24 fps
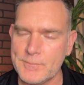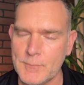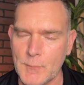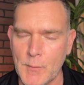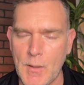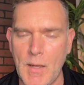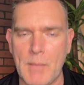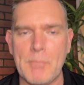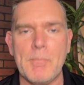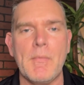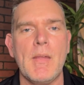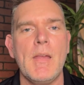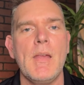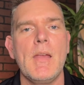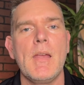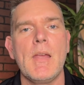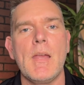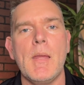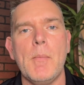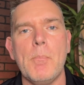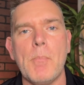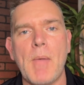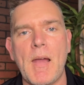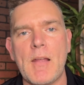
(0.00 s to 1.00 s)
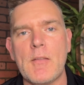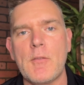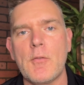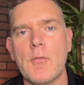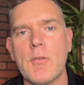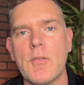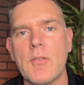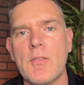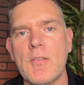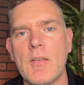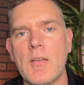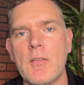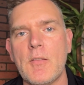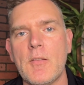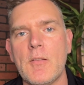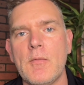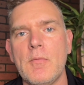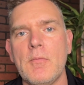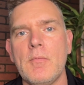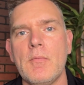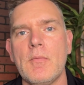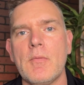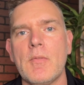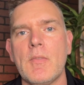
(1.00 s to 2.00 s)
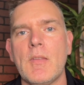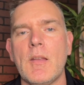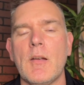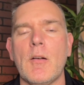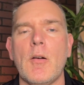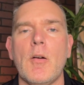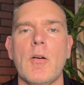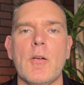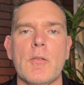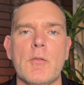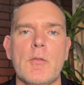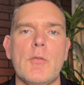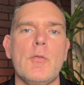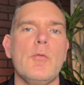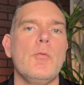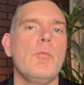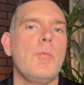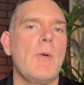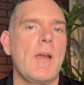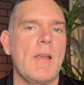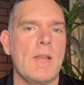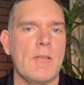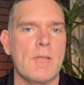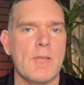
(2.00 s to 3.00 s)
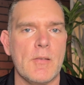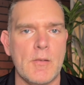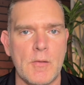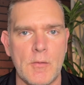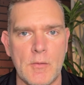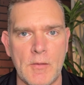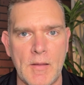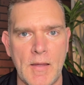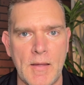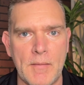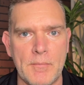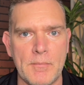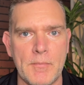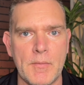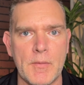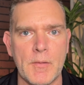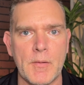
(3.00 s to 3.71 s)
Okay. In my jurisdiction, there are two ways to do that.